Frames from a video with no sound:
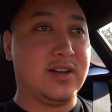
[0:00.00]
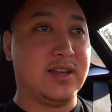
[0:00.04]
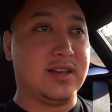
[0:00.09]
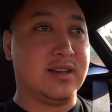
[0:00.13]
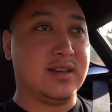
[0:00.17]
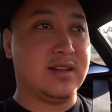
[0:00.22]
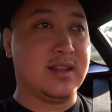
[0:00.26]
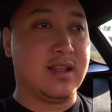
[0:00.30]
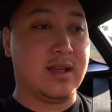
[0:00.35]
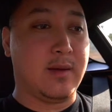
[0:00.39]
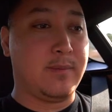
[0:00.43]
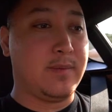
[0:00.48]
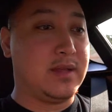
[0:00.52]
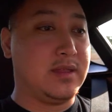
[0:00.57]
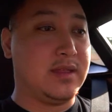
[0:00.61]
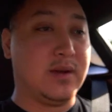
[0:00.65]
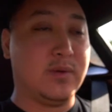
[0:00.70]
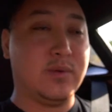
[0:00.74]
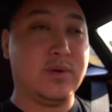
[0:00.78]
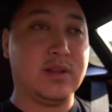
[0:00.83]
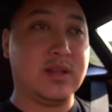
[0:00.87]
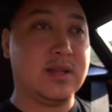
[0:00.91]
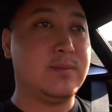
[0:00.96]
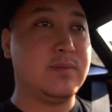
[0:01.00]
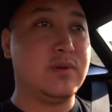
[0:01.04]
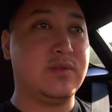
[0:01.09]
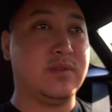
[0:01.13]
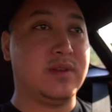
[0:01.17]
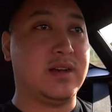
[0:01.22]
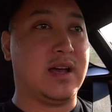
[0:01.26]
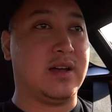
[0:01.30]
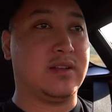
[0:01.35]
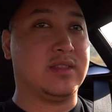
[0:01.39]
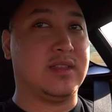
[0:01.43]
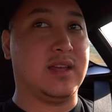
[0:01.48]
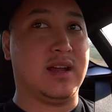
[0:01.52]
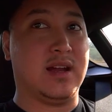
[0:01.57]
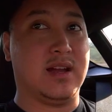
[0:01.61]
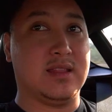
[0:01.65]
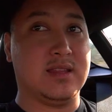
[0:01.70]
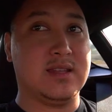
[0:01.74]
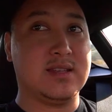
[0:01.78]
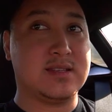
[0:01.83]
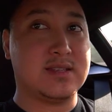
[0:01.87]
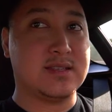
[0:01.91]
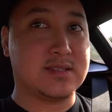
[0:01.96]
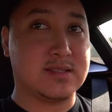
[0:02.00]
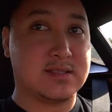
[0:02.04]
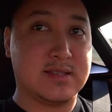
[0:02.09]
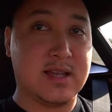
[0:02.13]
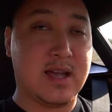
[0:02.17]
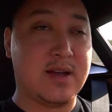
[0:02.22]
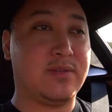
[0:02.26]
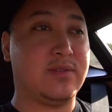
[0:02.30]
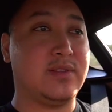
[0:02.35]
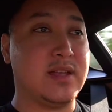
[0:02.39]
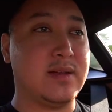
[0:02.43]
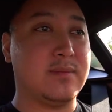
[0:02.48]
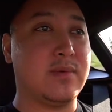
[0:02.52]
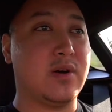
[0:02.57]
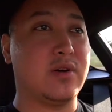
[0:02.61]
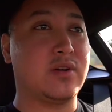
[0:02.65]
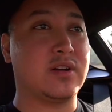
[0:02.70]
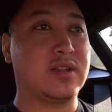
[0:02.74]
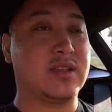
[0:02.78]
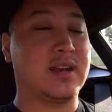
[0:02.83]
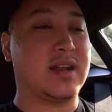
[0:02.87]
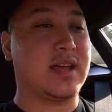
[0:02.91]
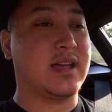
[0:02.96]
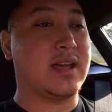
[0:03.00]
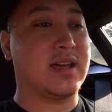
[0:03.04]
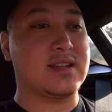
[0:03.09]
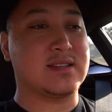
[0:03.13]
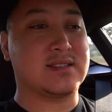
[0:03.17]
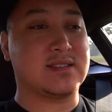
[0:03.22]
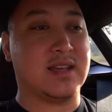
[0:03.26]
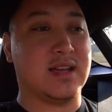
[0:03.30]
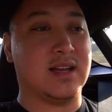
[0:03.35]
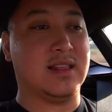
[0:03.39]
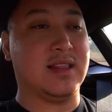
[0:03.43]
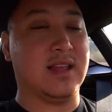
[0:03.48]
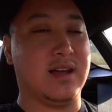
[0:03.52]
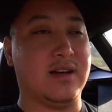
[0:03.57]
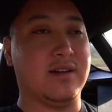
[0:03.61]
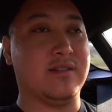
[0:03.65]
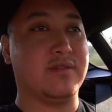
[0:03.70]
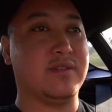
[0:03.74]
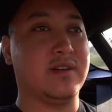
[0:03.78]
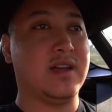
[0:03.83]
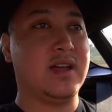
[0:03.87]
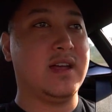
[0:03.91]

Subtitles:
and I mean, they're really moving out there, and this is definitely a motor that I gotta say I love.